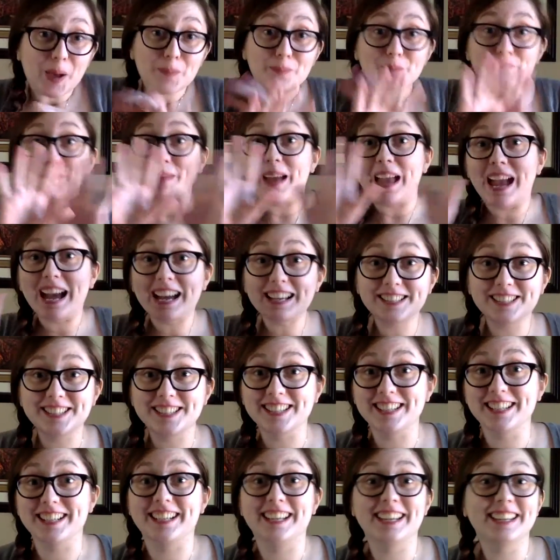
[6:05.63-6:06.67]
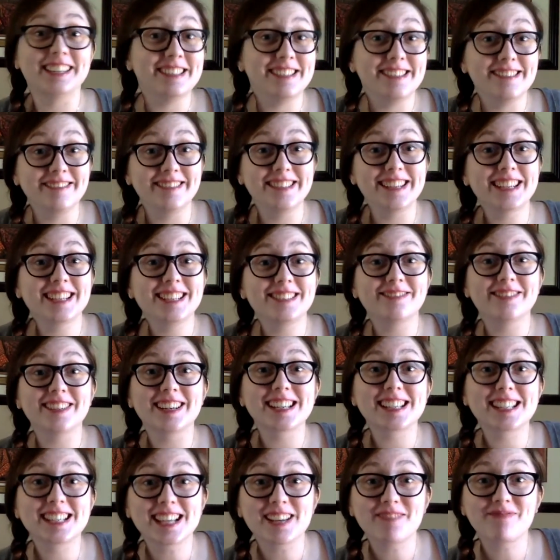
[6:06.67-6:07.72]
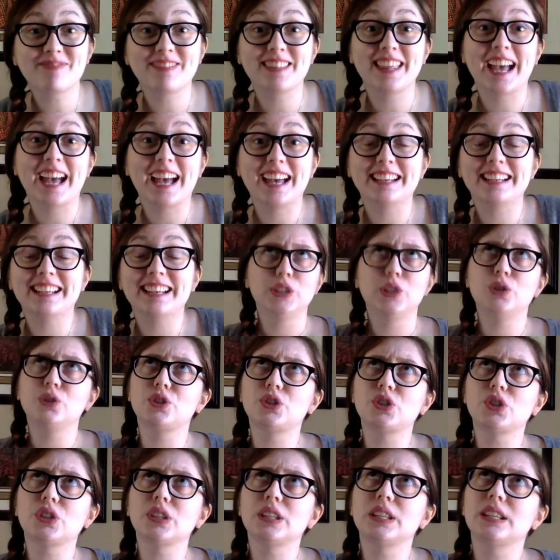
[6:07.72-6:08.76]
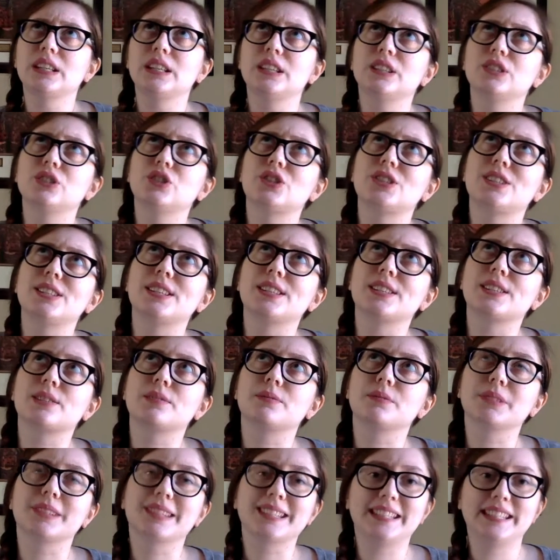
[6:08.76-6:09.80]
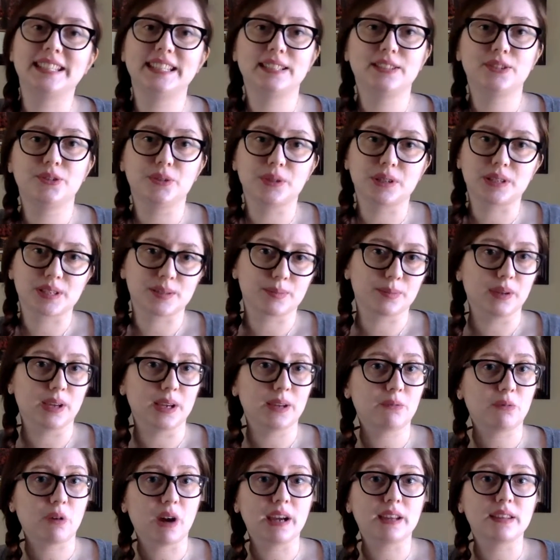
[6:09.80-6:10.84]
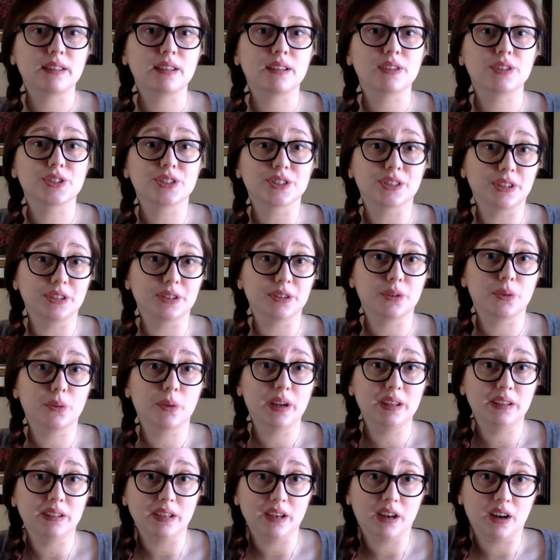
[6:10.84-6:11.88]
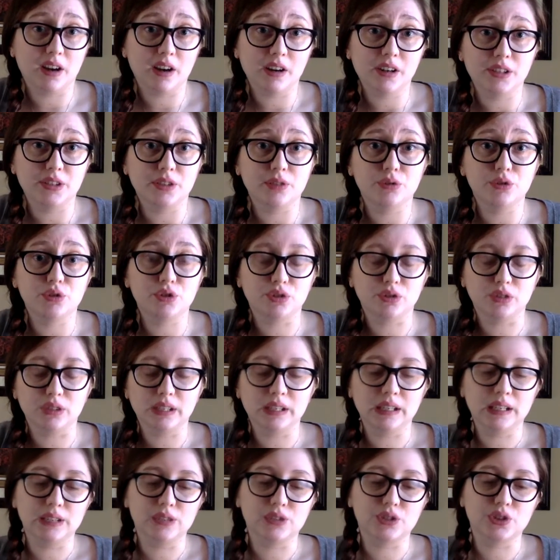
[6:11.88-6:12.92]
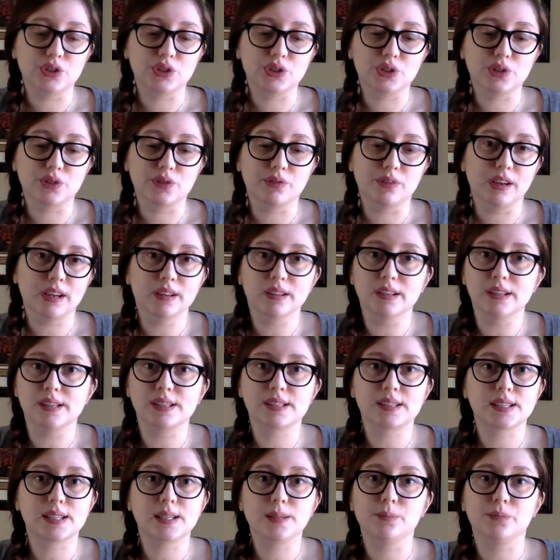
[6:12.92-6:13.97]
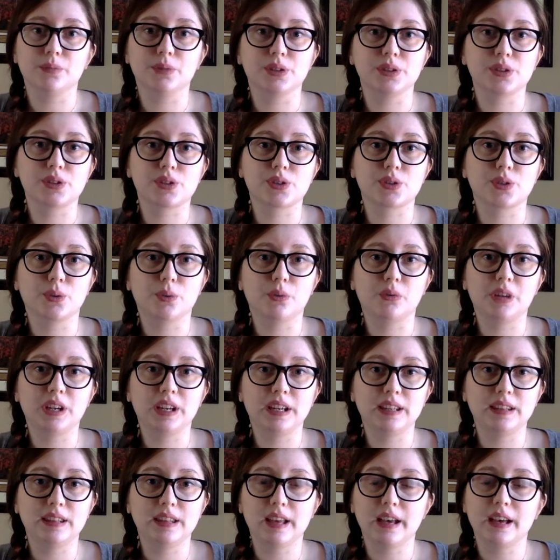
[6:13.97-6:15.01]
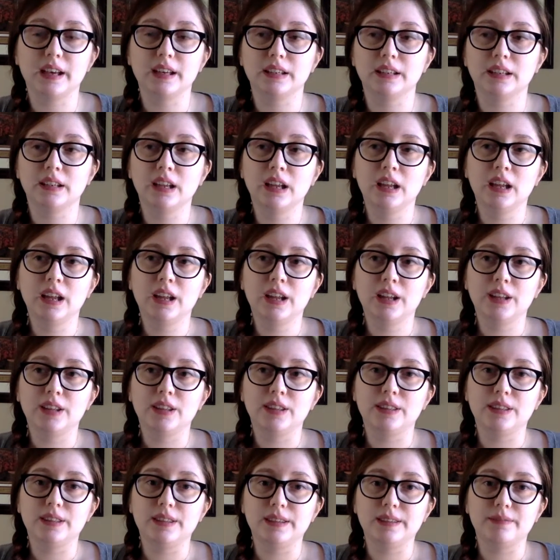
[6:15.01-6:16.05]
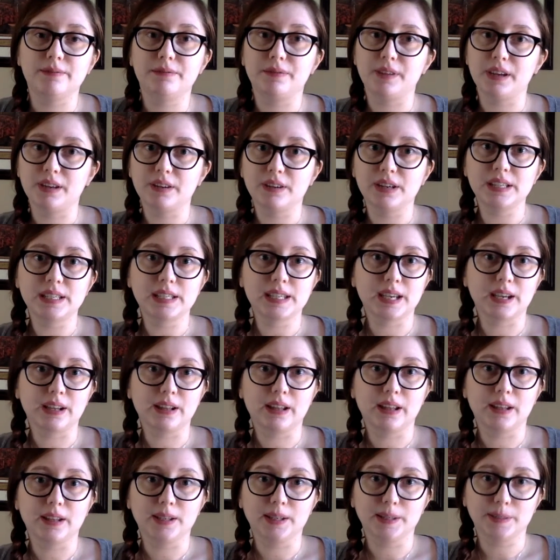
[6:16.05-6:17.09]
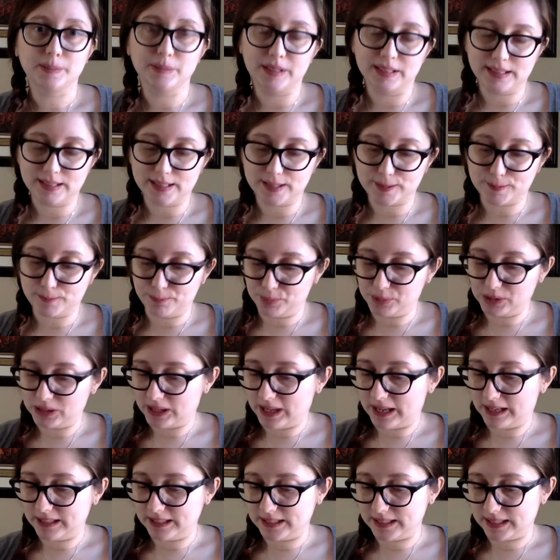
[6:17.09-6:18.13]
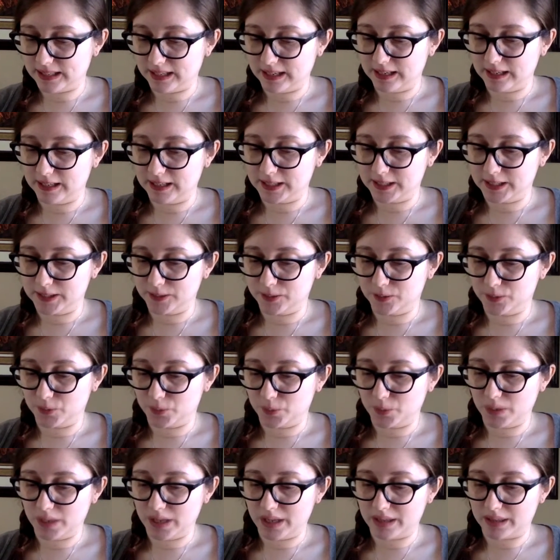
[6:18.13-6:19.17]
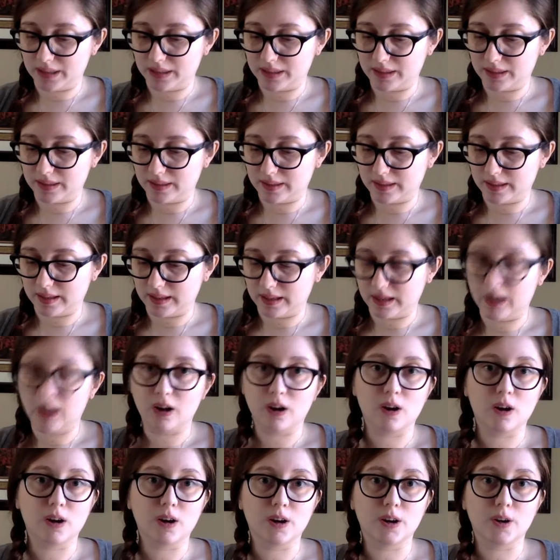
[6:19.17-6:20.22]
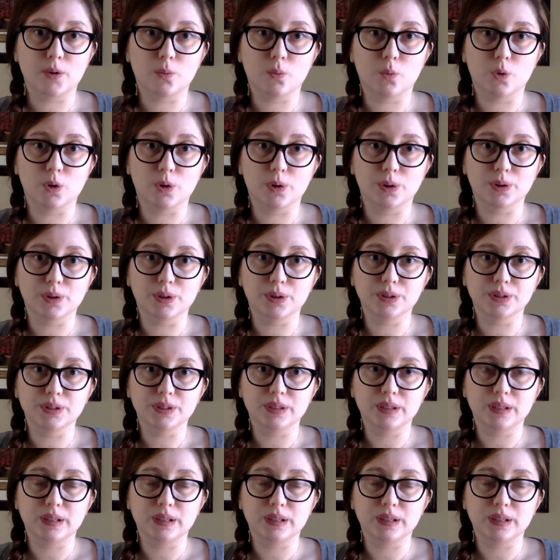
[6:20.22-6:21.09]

Magic! And you need to accept that. Usually, she doesn't really need to explain why things are the way they are. Usually, it's just very seamless the way that the fairy tale elements blend in with our world.